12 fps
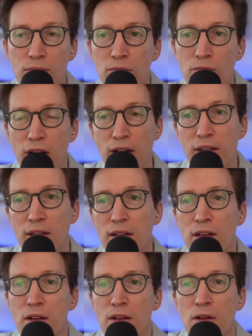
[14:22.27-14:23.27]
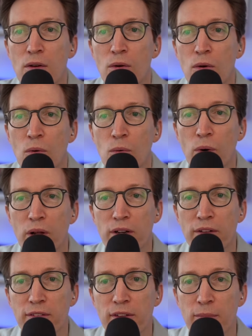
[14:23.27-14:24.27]
Right. What are
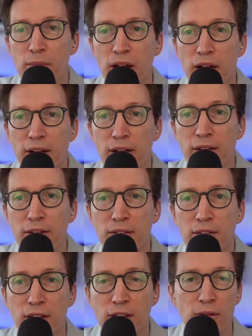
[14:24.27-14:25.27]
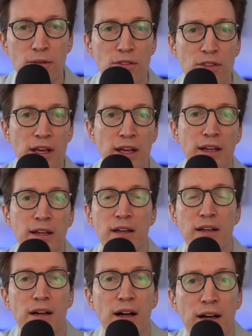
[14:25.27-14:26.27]
some areas that you
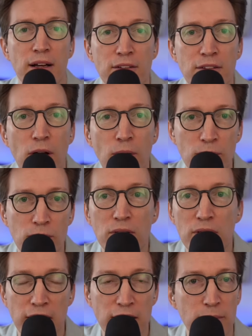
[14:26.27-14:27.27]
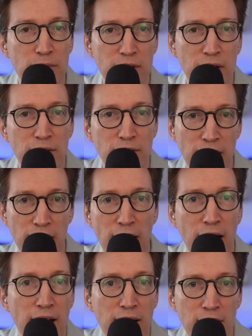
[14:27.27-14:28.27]
think don't lend themselves to AI?